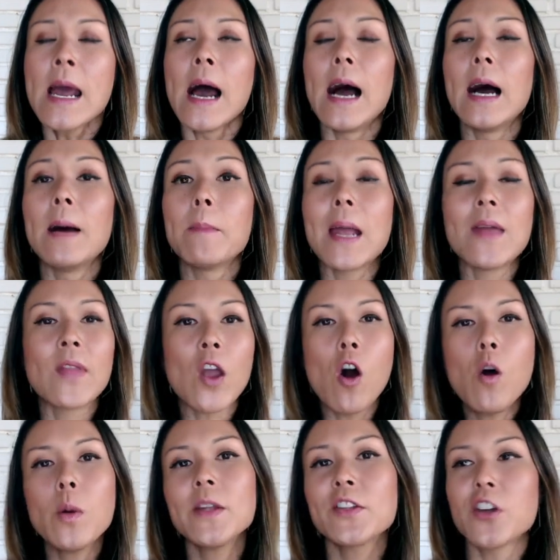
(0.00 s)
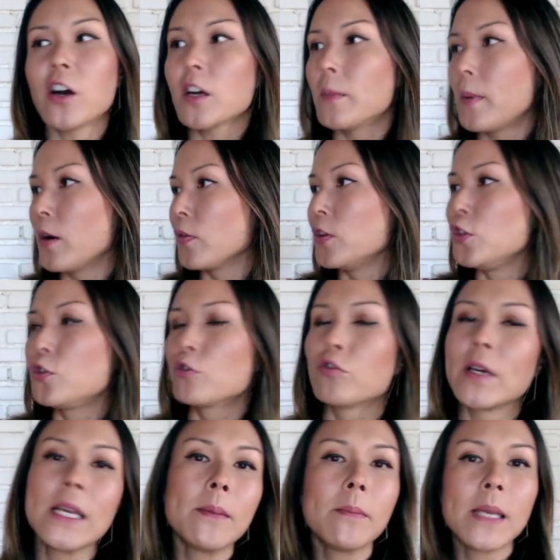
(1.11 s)
Um, and they always talk about the
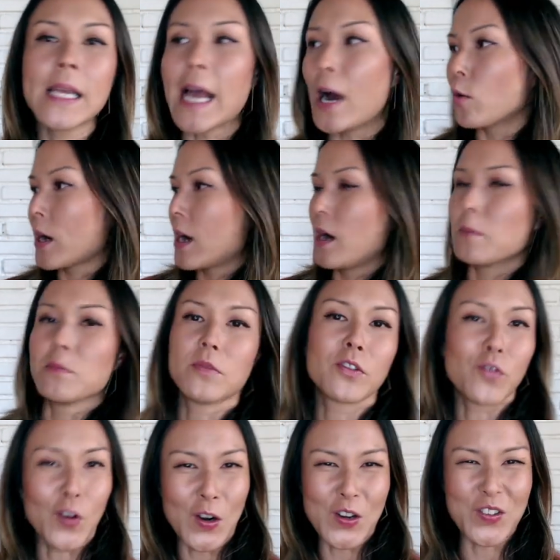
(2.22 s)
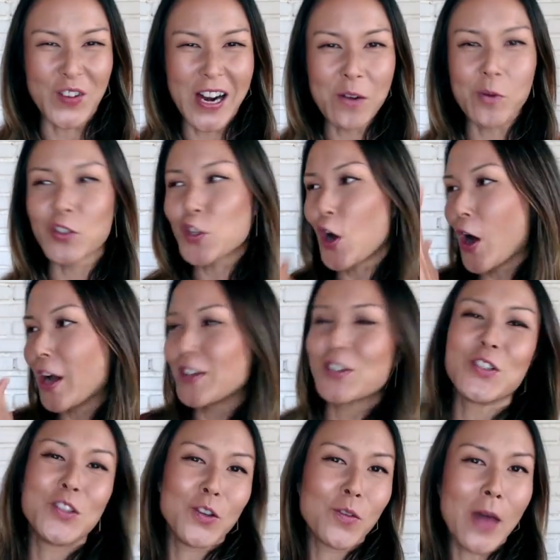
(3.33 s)
dreamy outcomes first, right? We're taught to
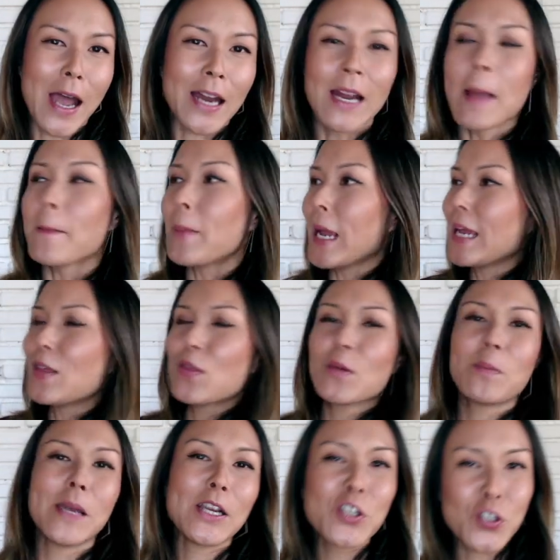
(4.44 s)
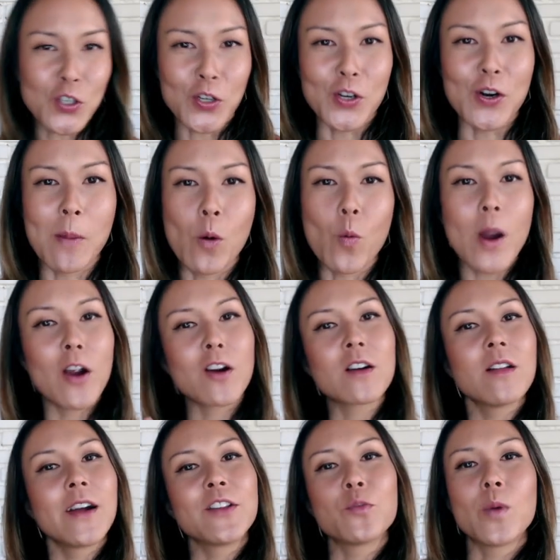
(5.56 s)
do that, paint the picture about where our
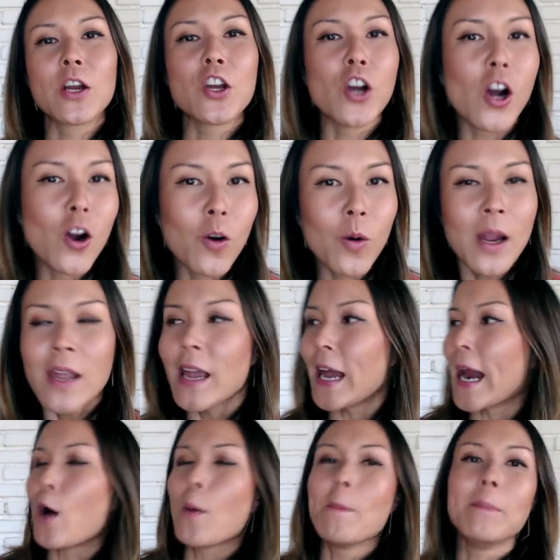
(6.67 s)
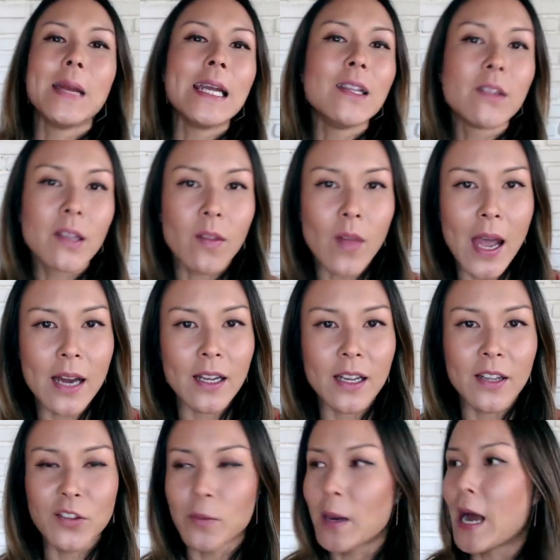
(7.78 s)
clients want to go and how amazing that
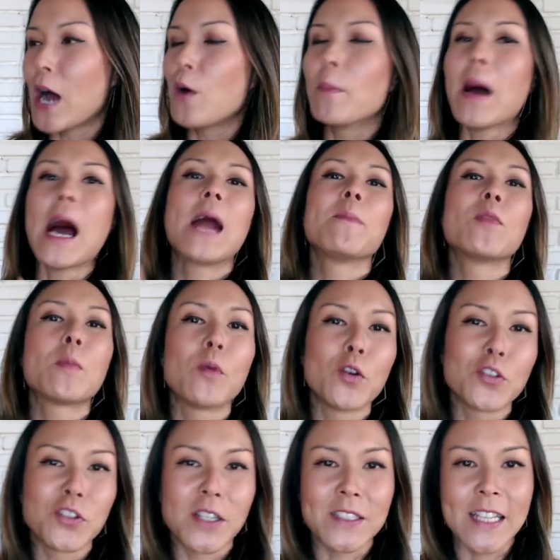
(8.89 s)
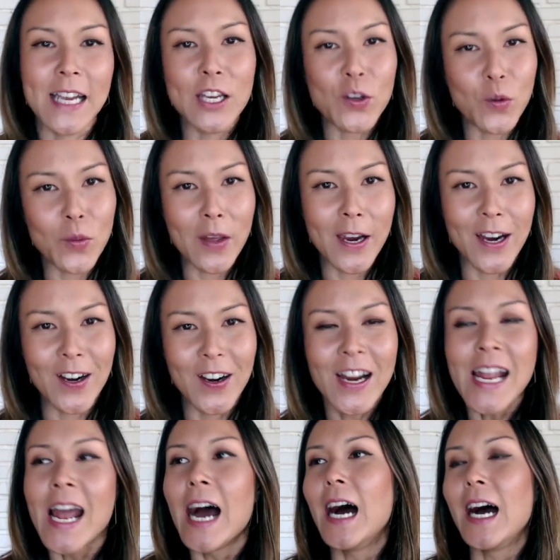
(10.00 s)
is, about how I'm the person to take you there,
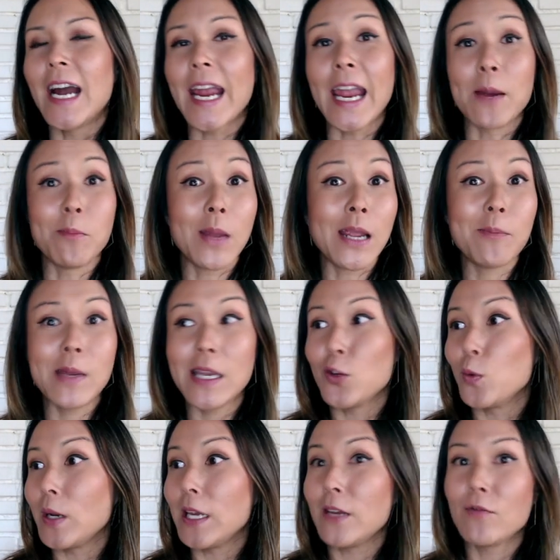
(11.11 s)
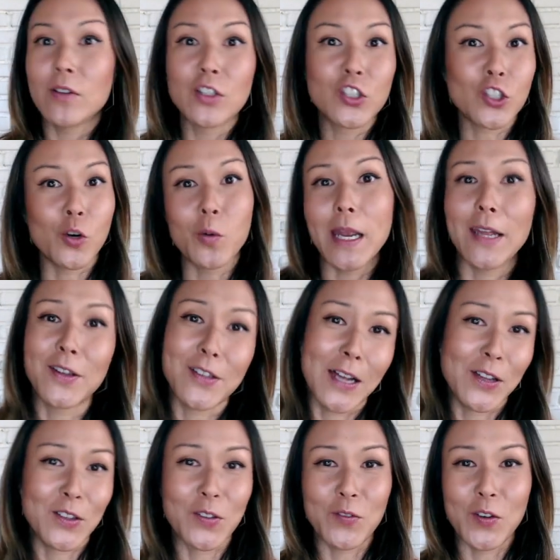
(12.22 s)
uh, and maybe you even showcase
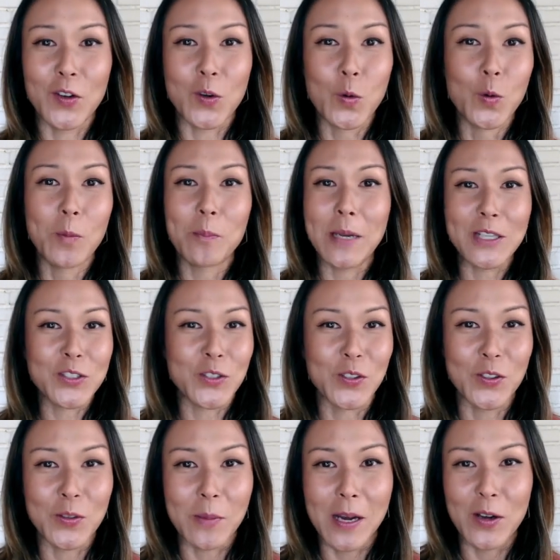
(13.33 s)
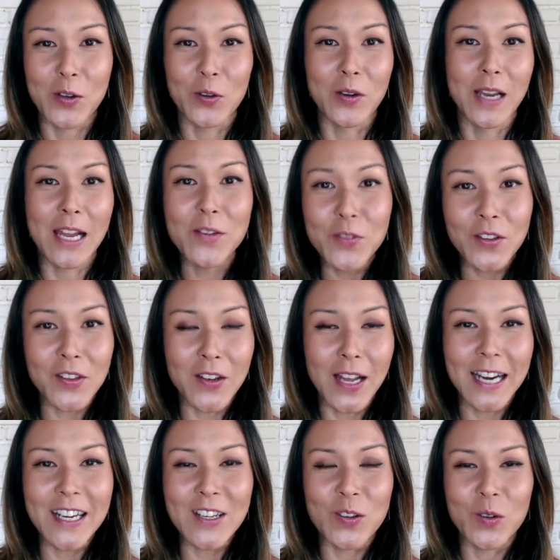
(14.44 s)
tons of your cool pictures about how your life is
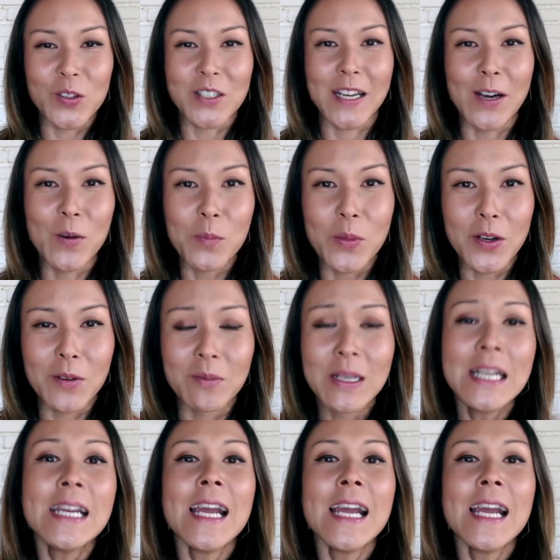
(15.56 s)
like in order to help them.